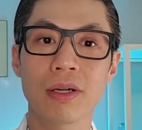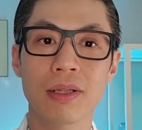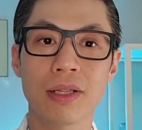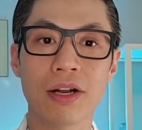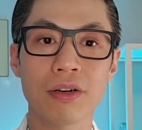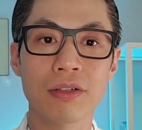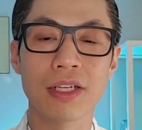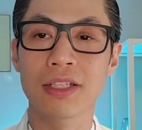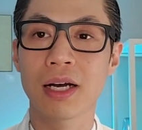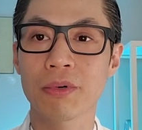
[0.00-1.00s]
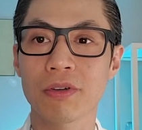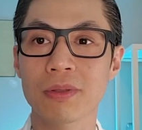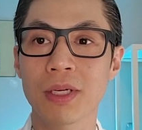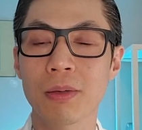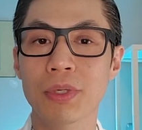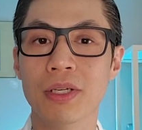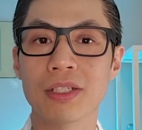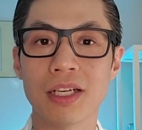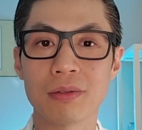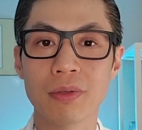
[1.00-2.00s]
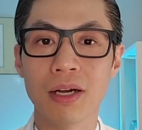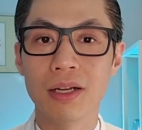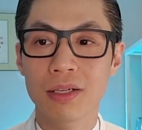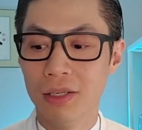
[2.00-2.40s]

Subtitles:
letters and numbers, because guess what?